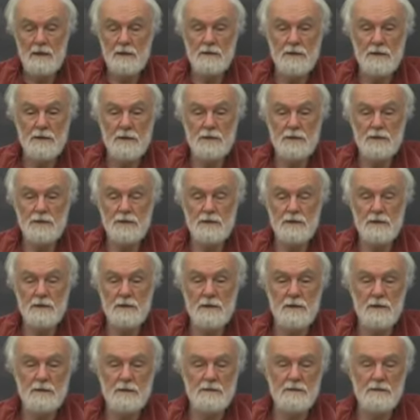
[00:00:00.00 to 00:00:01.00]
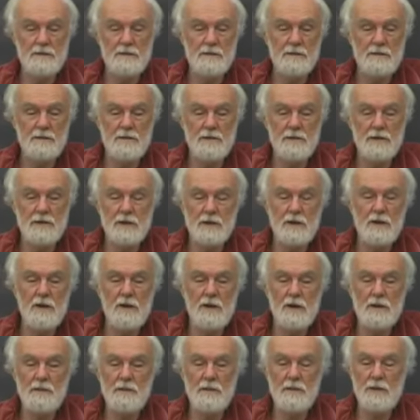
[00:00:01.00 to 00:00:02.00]
the notion that you're in an
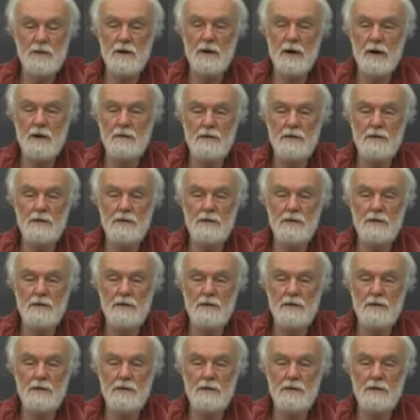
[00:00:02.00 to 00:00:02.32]
economy where